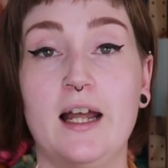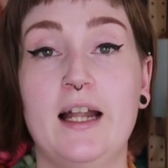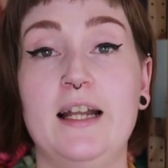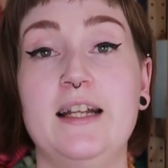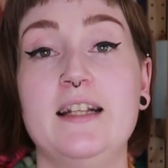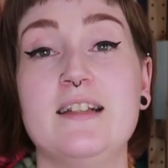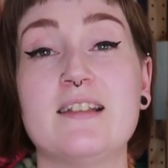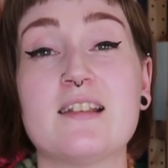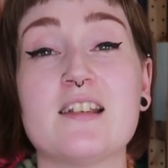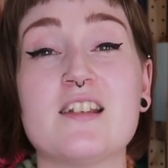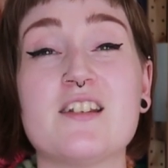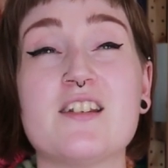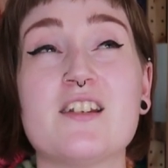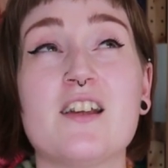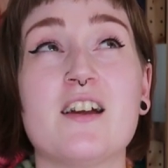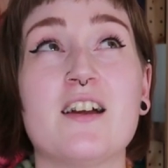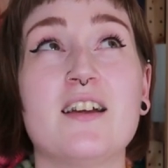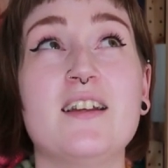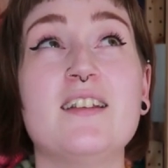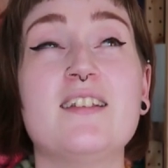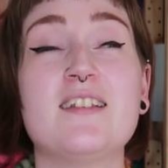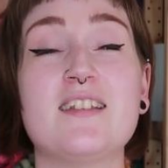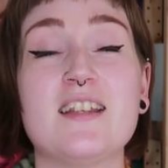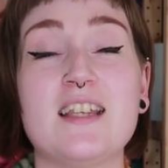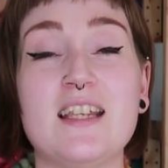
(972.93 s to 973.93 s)
And it's a
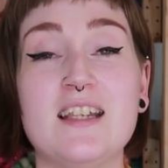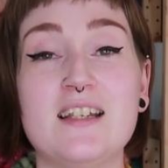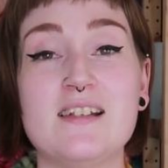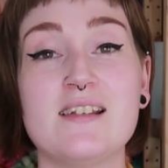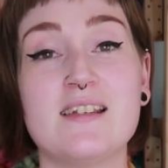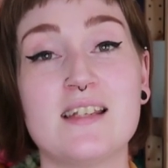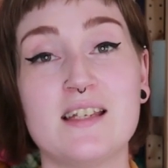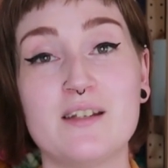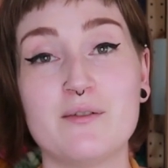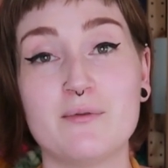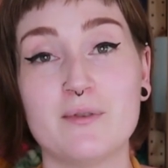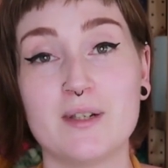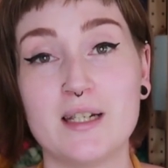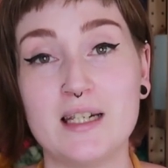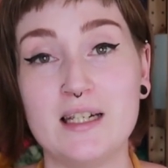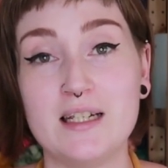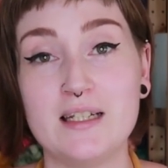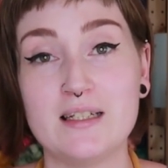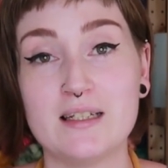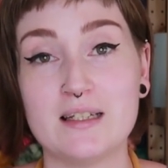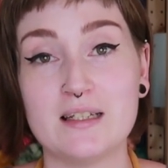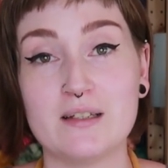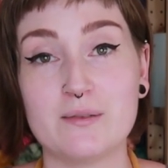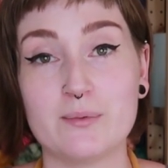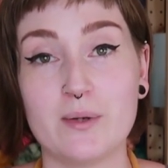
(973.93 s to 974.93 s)
nice, easy
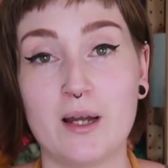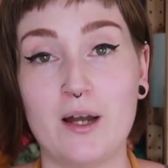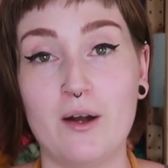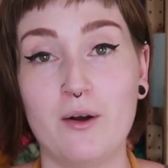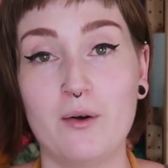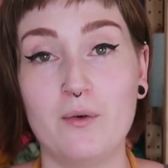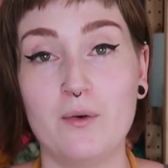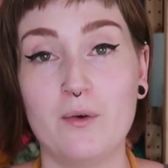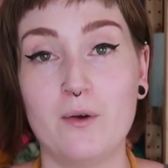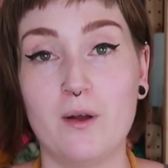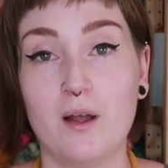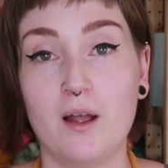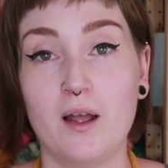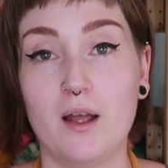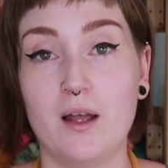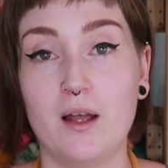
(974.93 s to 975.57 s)
read as well,